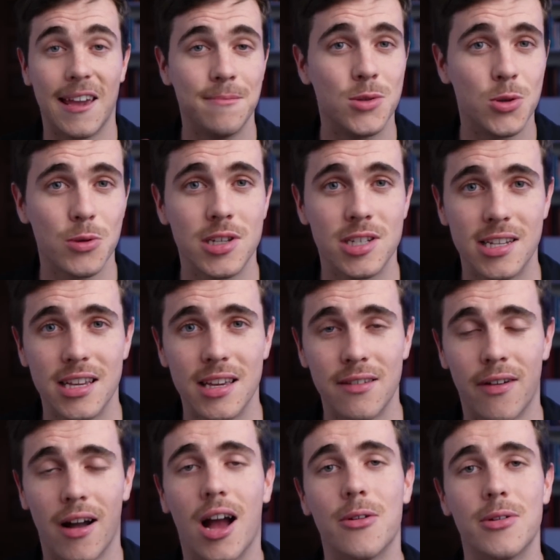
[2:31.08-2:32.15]
Aim to achieve
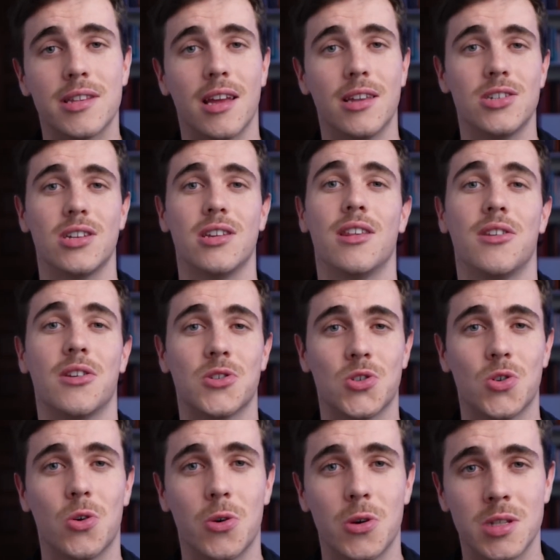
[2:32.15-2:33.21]
high retention in your
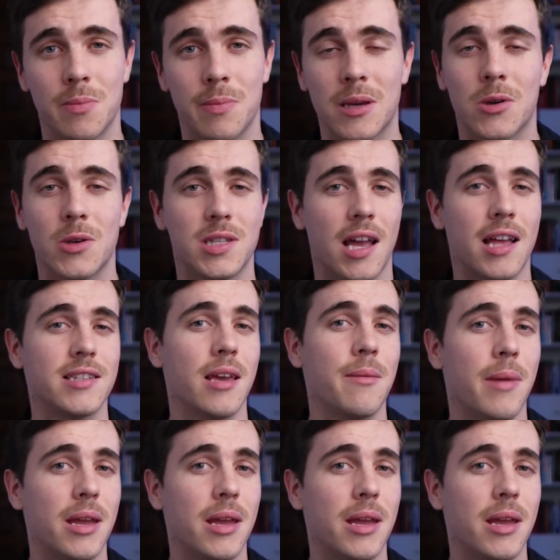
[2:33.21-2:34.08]
shorts because, as I